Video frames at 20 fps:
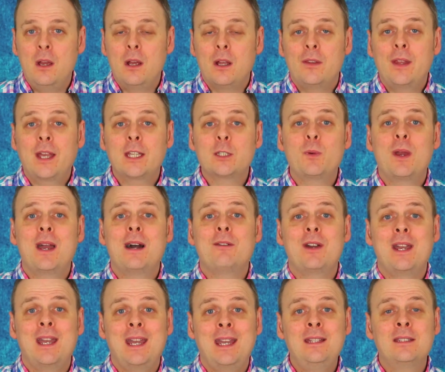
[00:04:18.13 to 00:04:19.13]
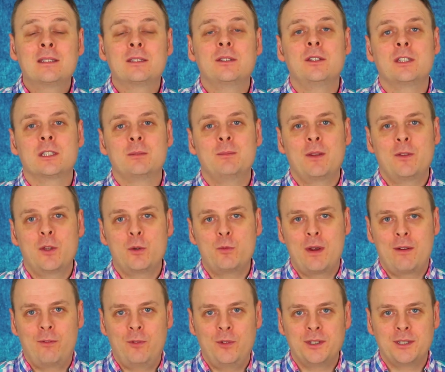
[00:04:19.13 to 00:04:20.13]
Next we have instance method
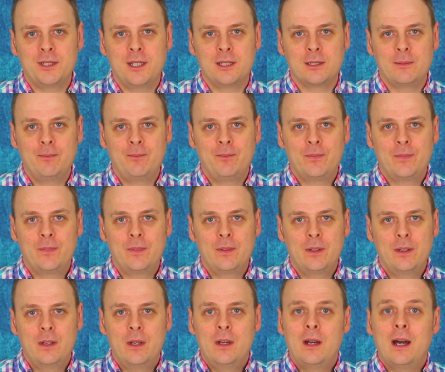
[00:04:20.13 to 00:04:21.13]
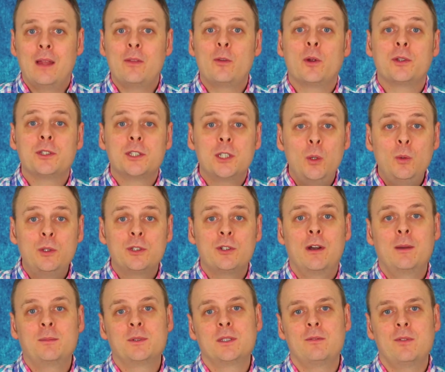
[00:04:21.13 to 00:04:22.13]
references, and there are 2
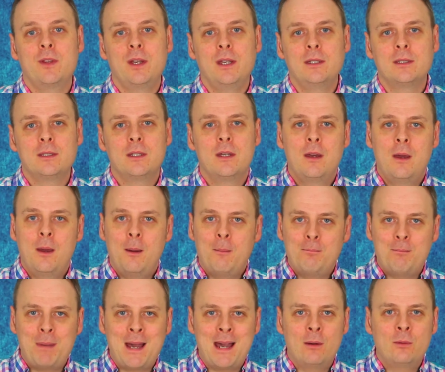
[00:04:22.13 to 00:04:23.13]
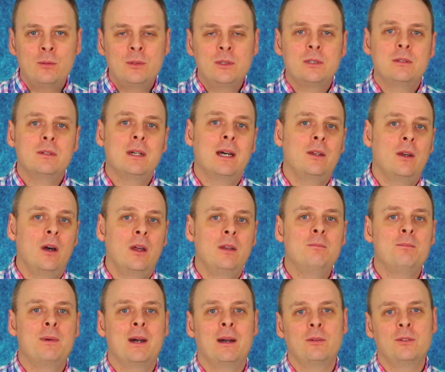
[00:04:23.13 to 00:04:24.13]
types of these, bound and
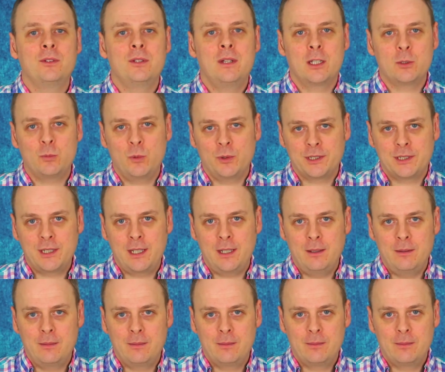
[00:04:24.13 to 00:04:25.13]
unbound, as we'll see.